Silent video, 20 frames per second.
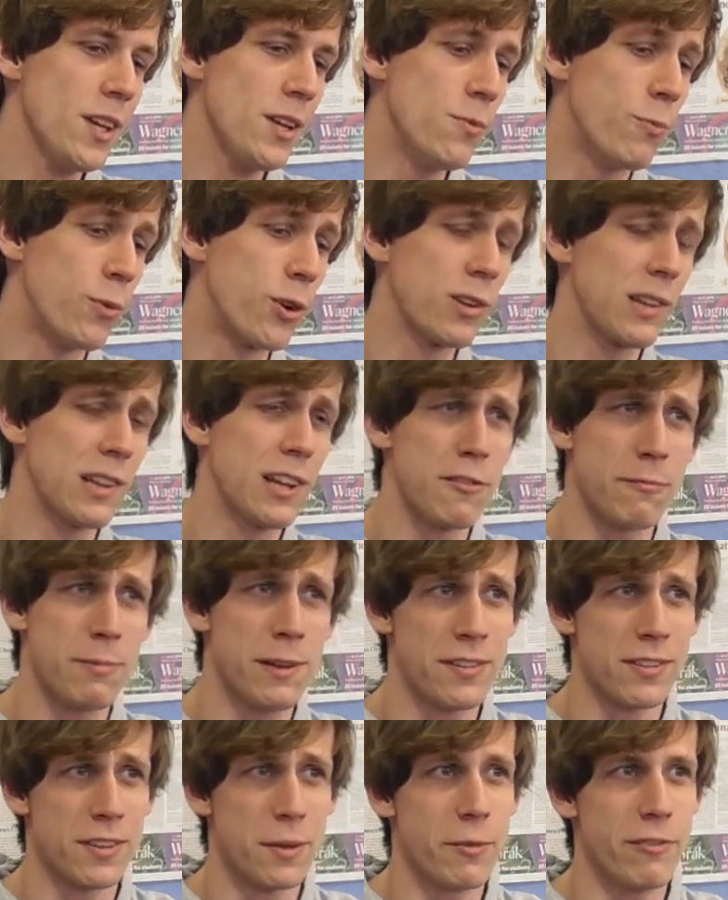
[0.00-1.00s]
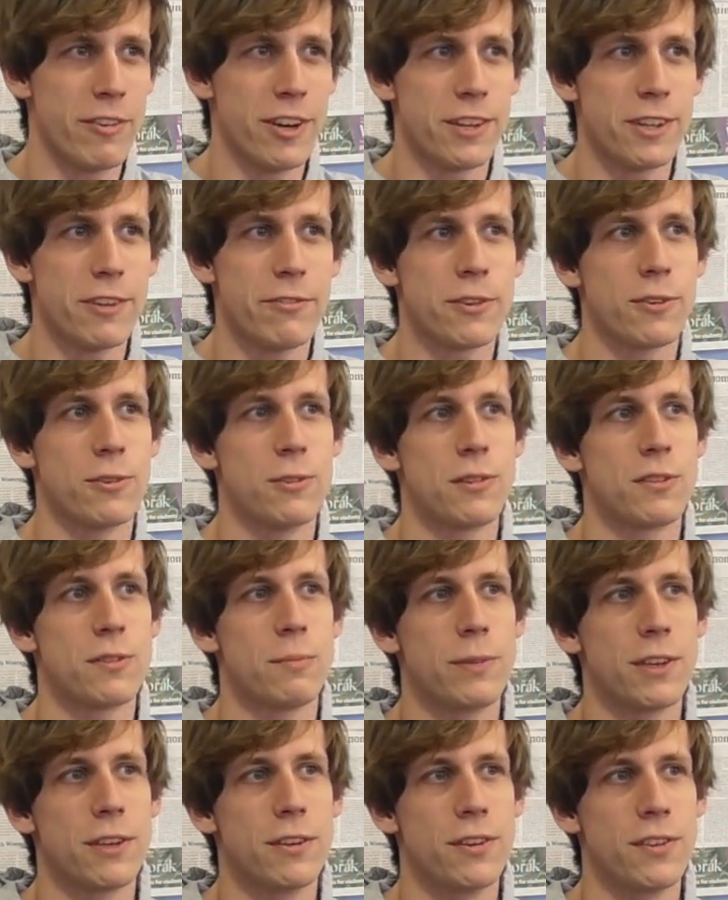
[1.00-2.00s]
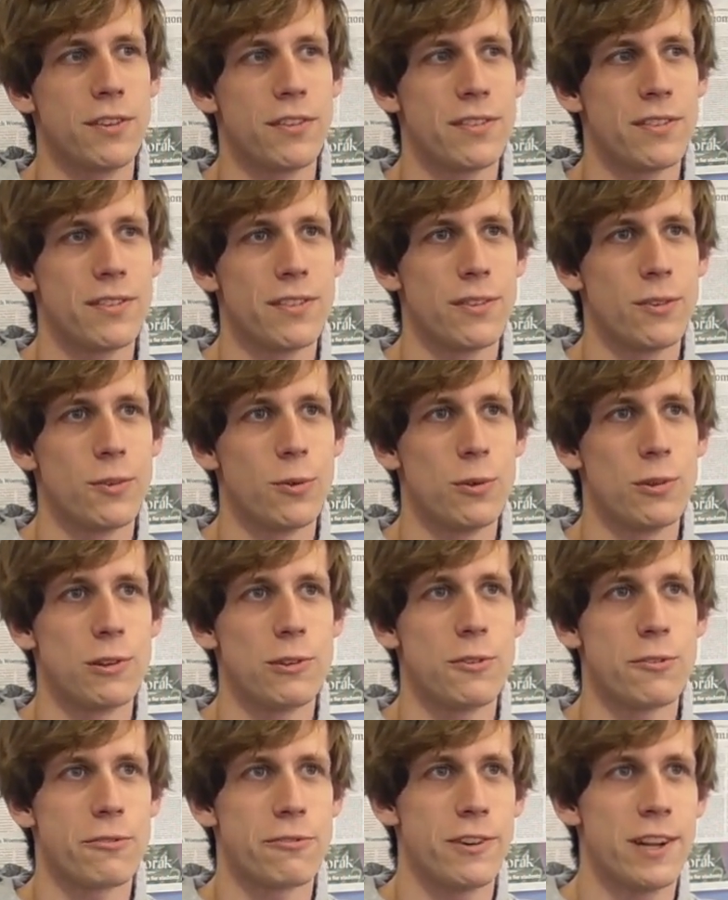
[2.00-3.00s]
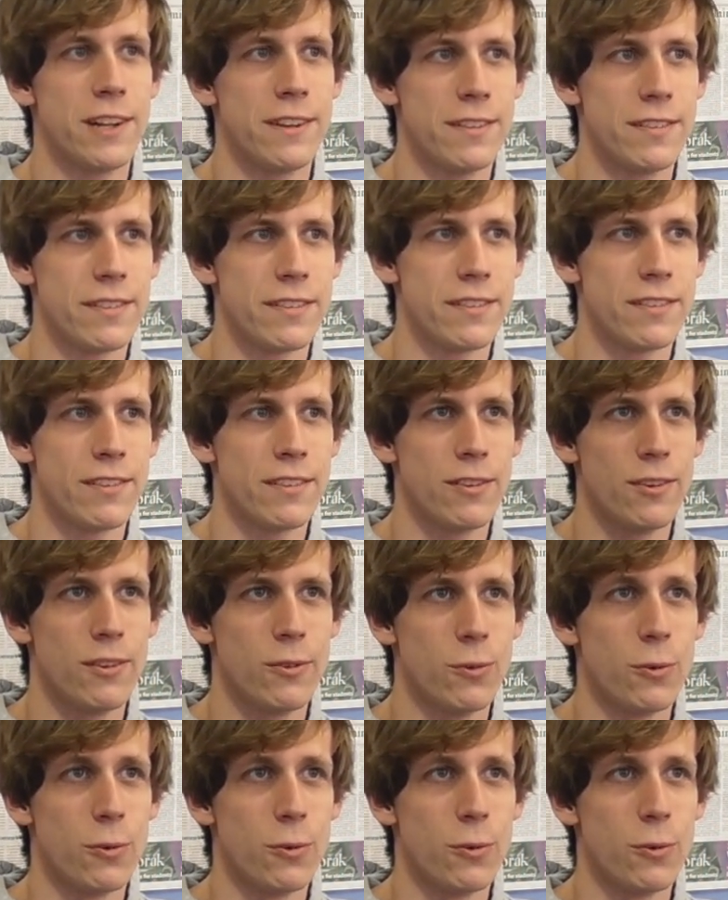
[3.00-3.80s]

work-life balance can be very difficult because all your friends